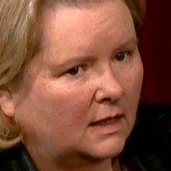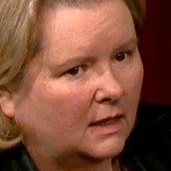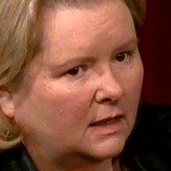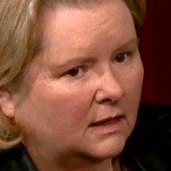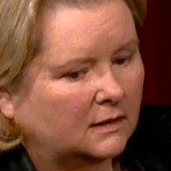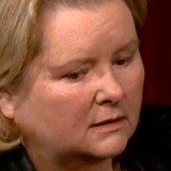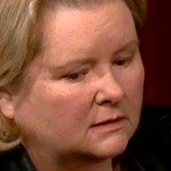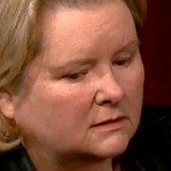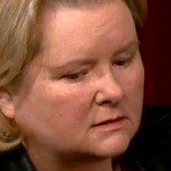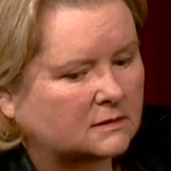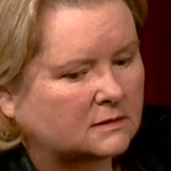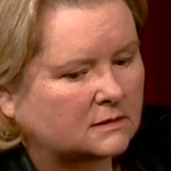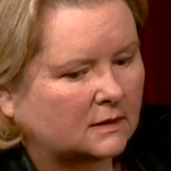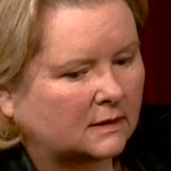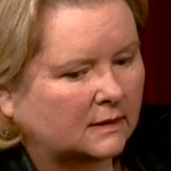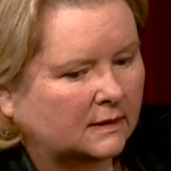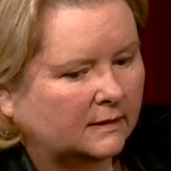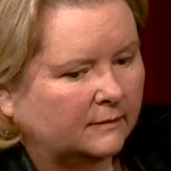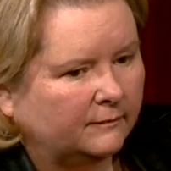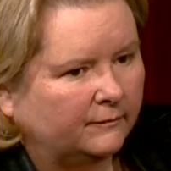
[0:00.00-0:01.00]
And
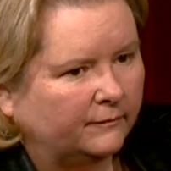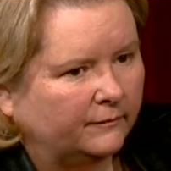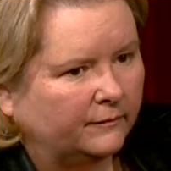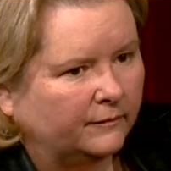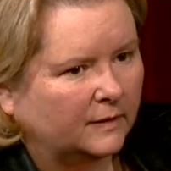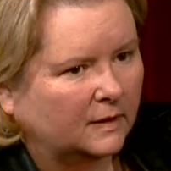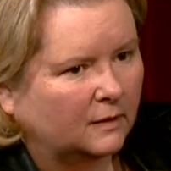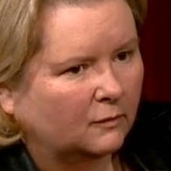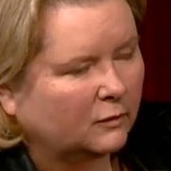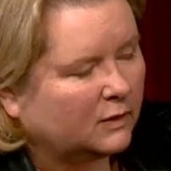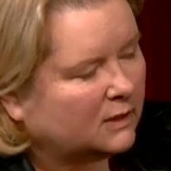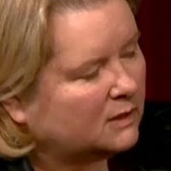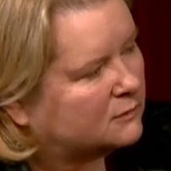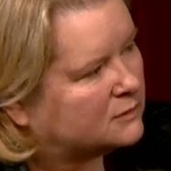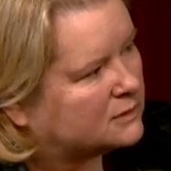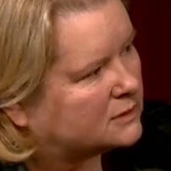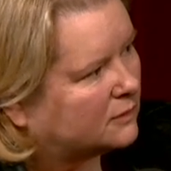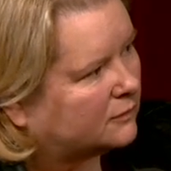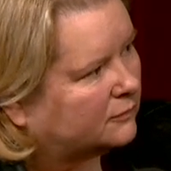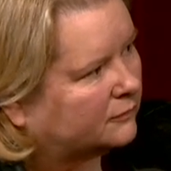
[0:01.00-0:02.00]
um, when he
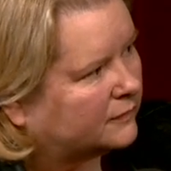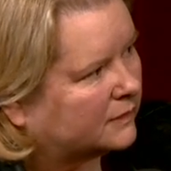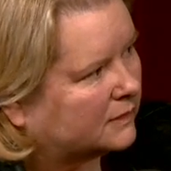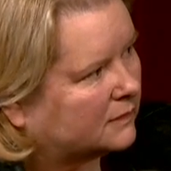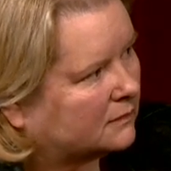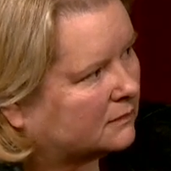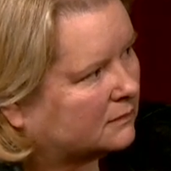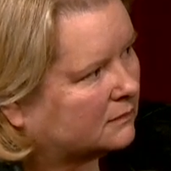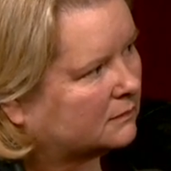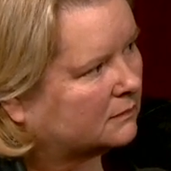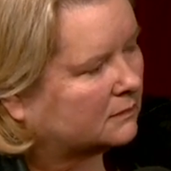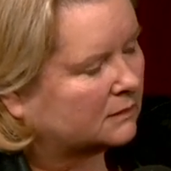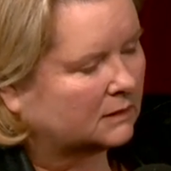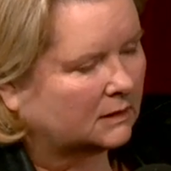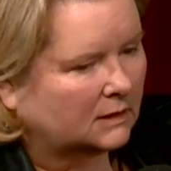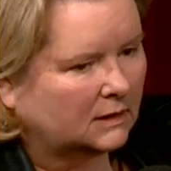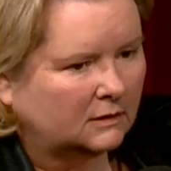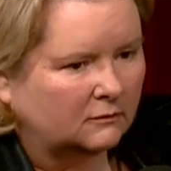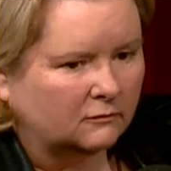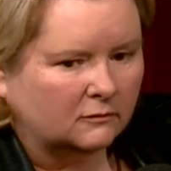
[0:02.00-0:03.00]
was older,
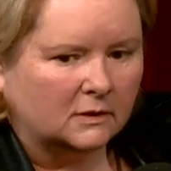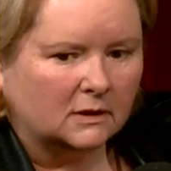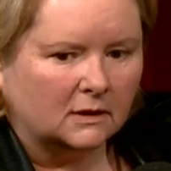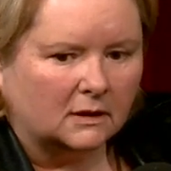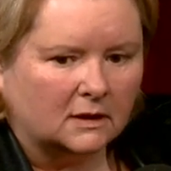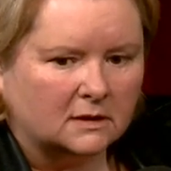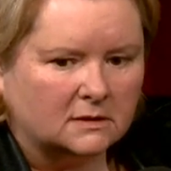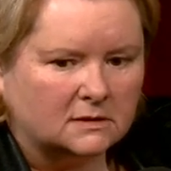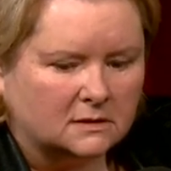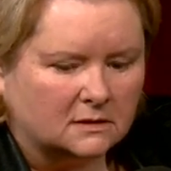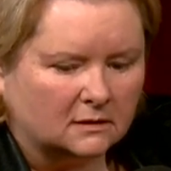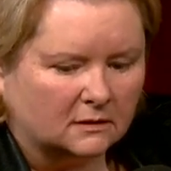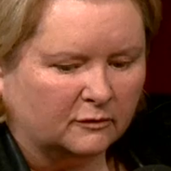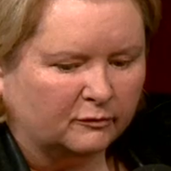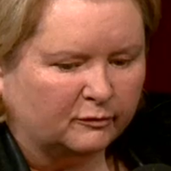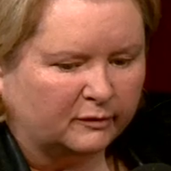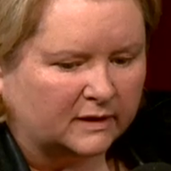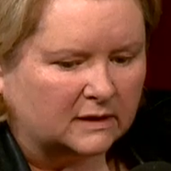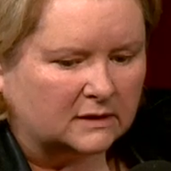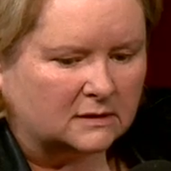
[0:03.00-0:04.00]
he realised the
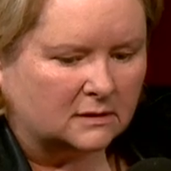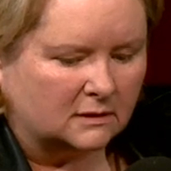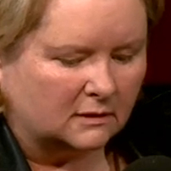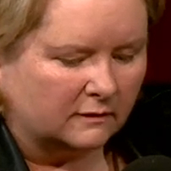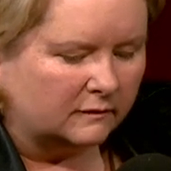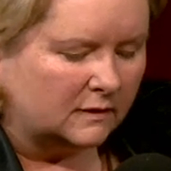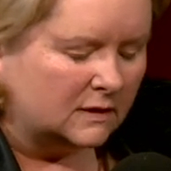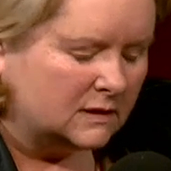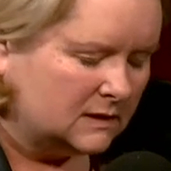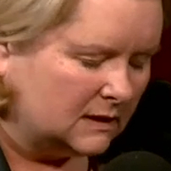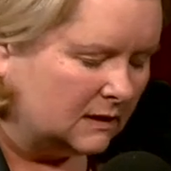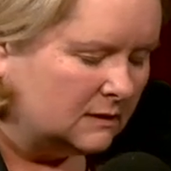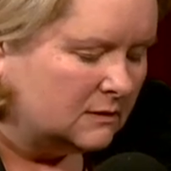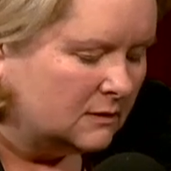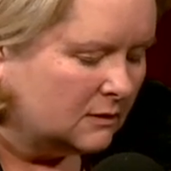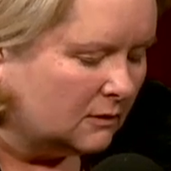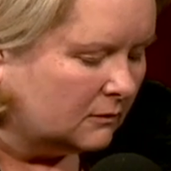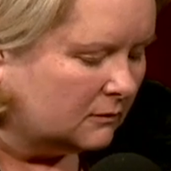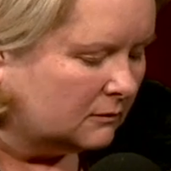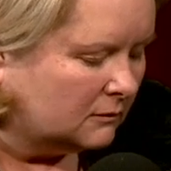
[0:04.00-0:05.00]
complexity of it. He said,
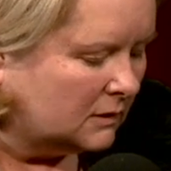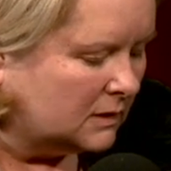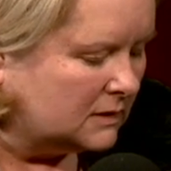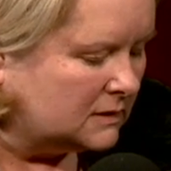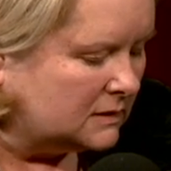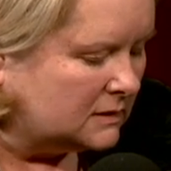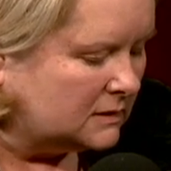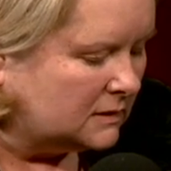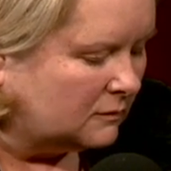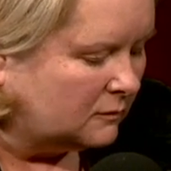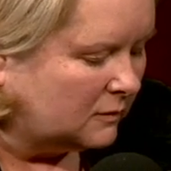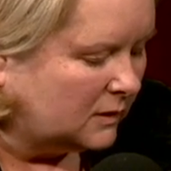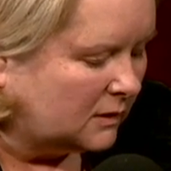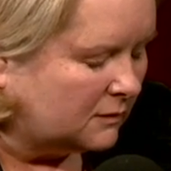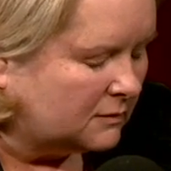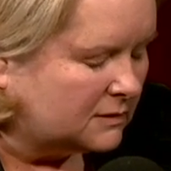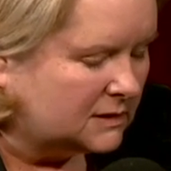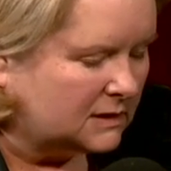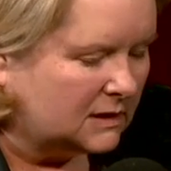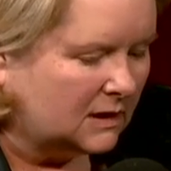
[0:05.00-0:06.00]
you know, as he said, when
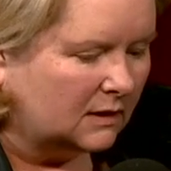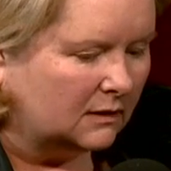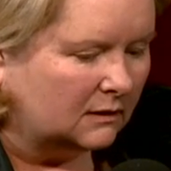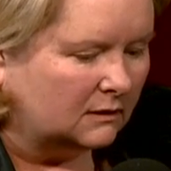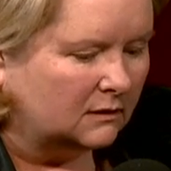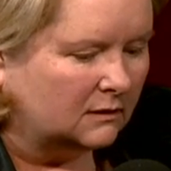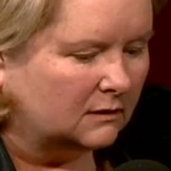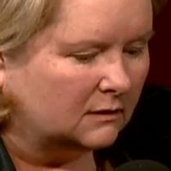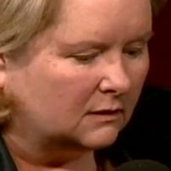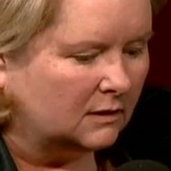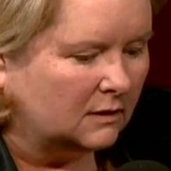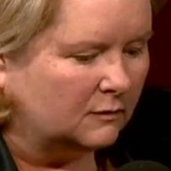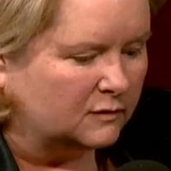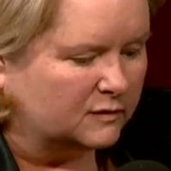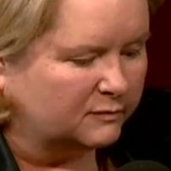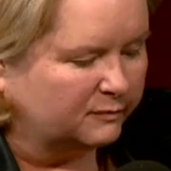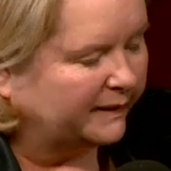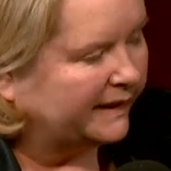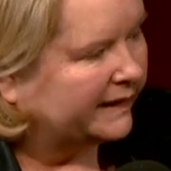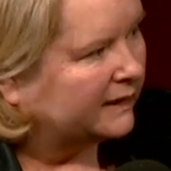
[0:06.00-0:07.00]
I was young, it
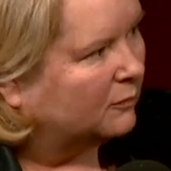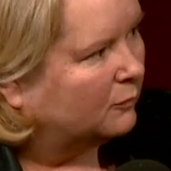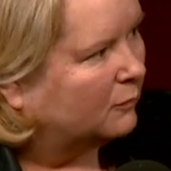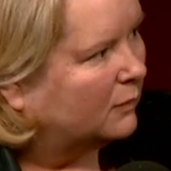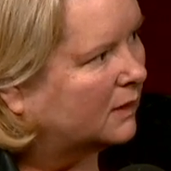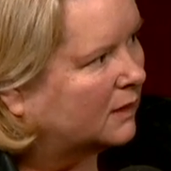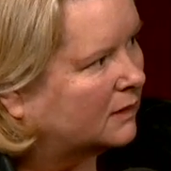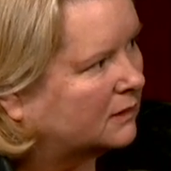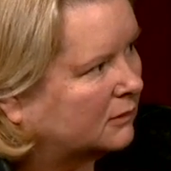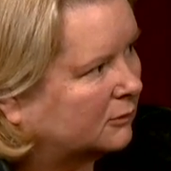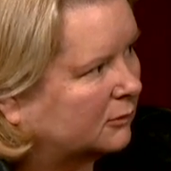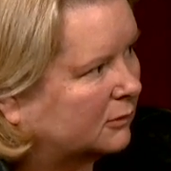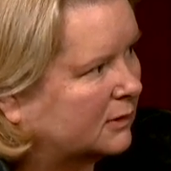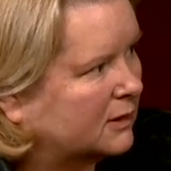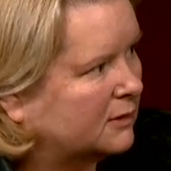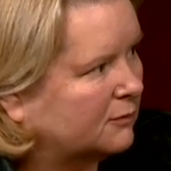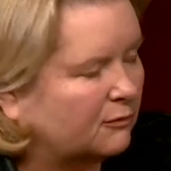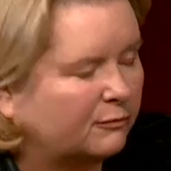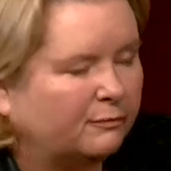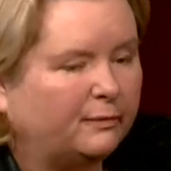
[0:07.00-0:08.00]
was black and white. You were
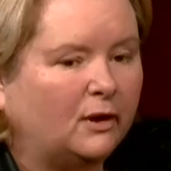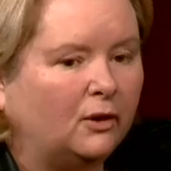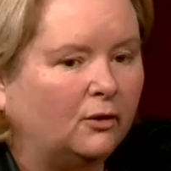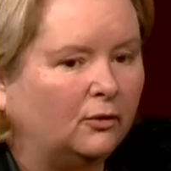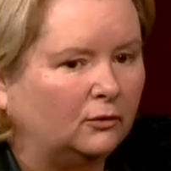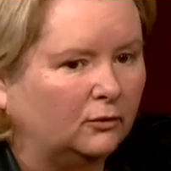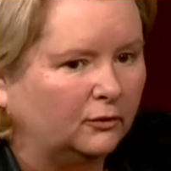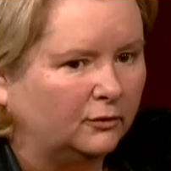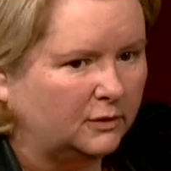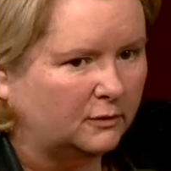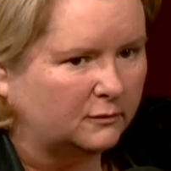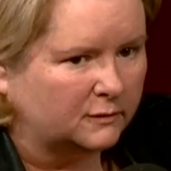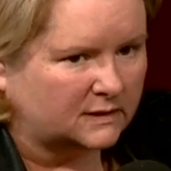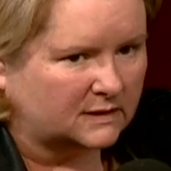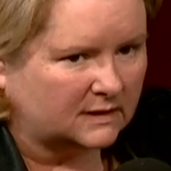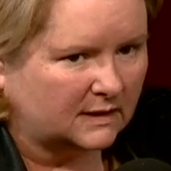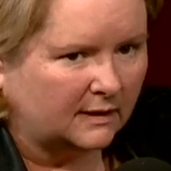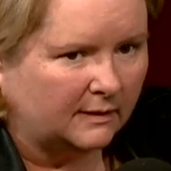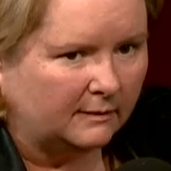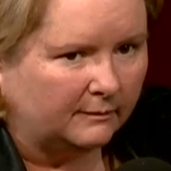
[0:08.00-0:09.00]
either a pole or you were
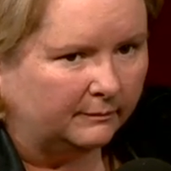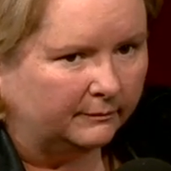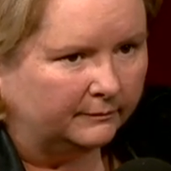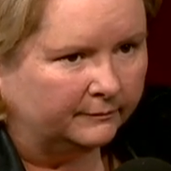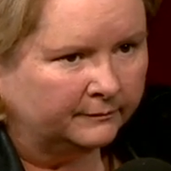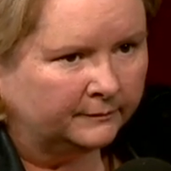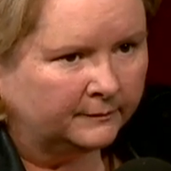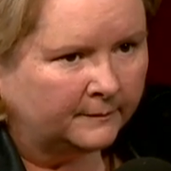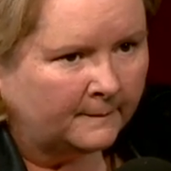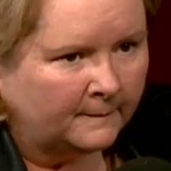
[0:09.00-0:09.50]
scum.